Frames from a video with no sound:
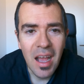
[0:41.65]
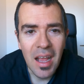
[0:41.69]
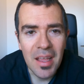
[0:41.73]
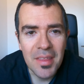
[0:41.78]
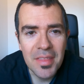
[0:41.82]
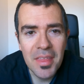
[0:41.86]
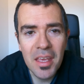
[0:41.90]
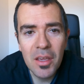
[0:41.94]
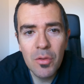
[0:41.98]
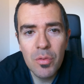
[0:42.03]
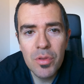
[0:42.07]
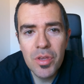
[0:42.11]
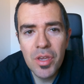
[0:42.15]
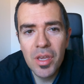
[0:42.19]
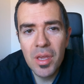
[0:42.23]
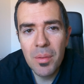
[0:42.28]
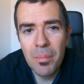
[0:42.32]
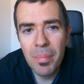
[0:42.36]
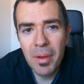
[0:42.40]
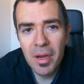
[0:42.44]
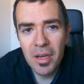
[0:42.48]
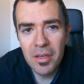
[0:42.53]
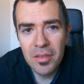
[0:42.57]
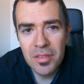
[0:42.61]
I think when you
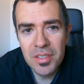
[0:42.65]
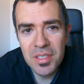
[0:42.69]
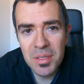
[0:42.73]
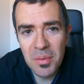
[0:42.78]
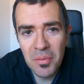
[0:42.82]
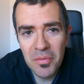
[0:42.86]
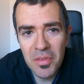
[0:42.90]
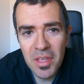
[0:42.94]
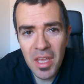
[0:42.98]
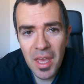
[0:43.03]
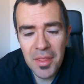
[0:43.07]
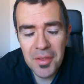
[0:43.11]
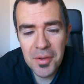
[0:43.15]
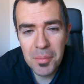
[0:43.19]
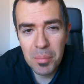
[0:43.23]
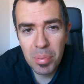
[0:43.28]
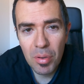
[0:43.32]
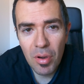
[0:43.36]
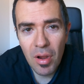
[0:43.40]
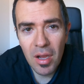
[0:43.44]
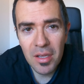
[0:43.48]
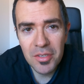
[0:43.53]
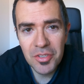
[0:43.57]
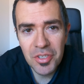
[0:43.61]
compare it to some of the other
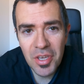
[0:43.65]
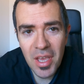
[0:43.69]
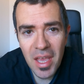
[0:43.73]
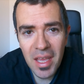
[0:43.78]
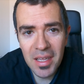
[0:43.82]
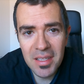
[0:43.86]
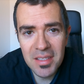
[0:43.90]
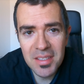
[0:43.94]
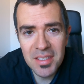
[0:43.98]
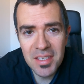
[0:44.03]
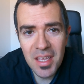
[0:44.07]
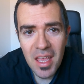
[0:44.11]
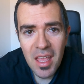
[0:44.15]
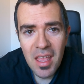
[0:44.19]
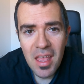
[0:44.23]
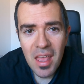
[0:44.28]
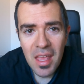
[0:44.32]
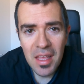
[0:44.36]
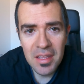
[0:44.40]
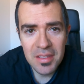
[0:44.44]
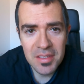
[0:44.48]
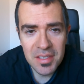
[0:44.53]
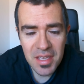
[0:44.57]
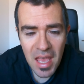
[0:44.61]
projects
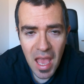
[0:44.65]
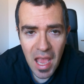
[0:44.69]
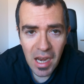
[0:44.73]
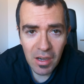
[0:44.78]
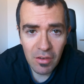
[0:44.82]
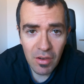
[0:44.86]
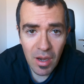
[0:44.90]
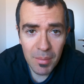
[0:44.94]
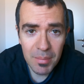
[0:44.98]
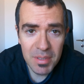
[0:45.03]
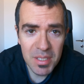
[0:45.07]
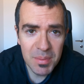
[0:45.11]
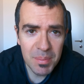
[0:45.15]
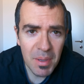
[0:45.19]
in Zagreb,